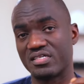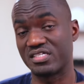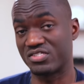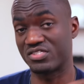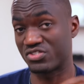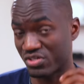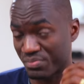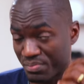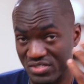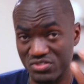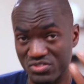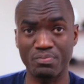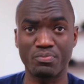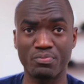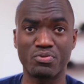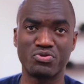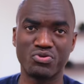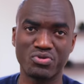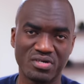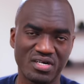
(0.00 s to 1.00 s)
the torment of
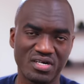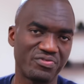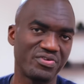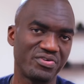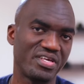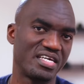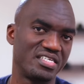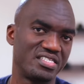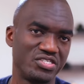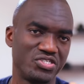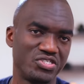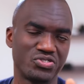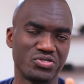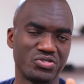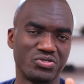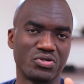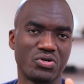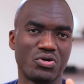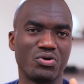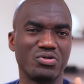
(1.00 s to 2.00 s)
pornography
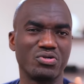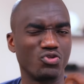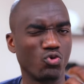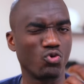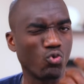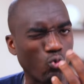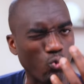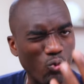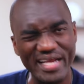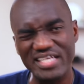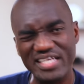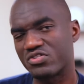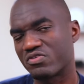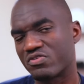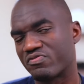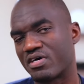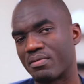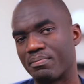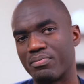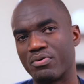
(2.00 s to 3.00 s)
addiction or the weight
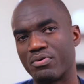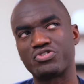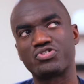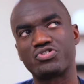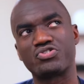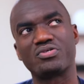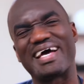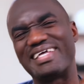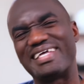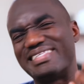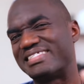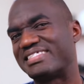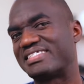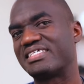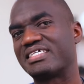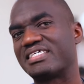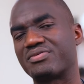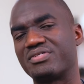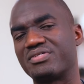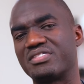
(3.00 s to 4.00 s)
of abortion and
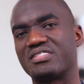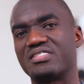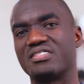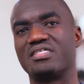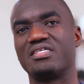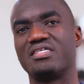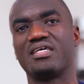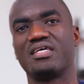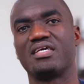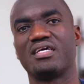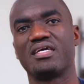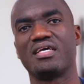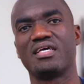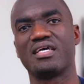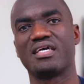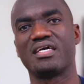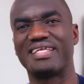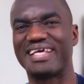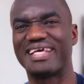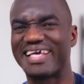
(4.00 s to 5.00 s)
secrecy,
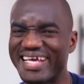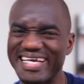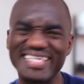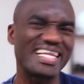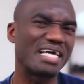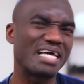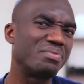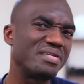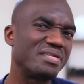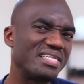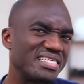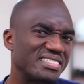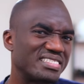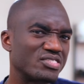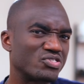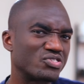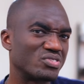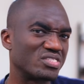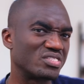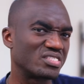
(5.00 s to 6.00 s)
the inability
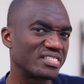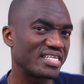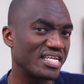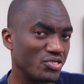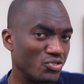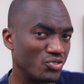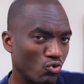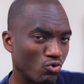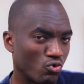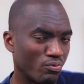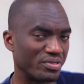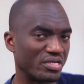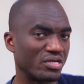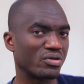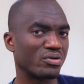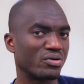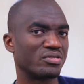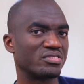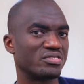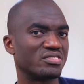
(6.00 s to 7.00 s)
to say no
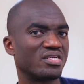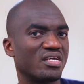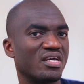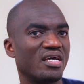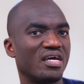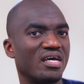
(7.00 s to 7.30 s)
because